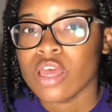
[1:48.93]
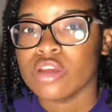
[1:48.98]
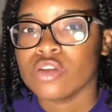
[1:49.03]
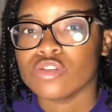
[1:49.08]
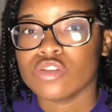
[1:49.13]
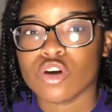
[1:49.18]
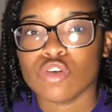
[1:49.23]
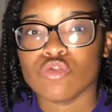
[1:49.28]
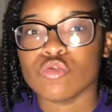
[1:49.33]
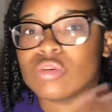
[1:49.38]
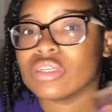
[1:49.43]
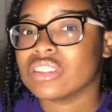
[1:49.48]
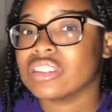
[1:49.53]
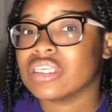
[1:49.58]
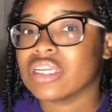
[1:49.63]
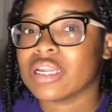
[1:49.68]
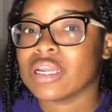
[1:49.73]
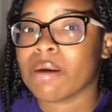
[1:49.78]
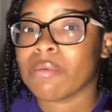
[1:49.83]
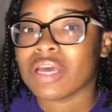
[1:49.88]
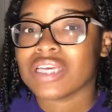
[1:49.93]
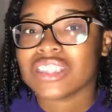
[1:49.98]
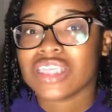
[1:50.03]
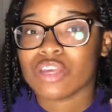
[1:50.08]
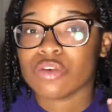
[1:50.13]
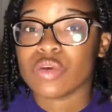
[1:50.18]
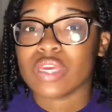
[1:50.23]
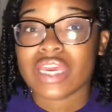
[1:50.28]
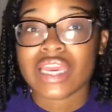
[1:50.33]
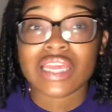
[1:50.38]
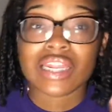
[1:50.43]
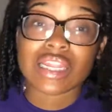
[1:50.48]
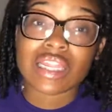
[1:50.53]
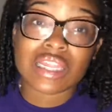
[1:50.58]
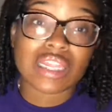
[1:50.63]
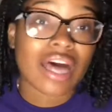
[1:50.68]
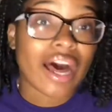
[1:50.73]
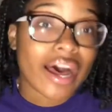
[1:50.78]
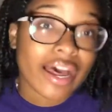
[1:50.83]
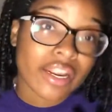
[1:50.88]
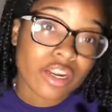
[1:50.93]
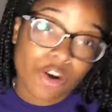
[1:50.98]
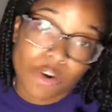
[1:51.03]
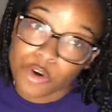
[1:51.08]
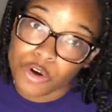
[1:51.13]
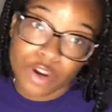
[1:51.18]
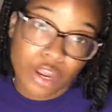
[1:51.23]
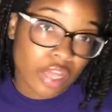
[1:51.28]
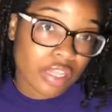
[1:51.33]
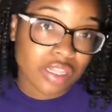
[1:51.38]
So you can sit, I'm not saying you eat a lot or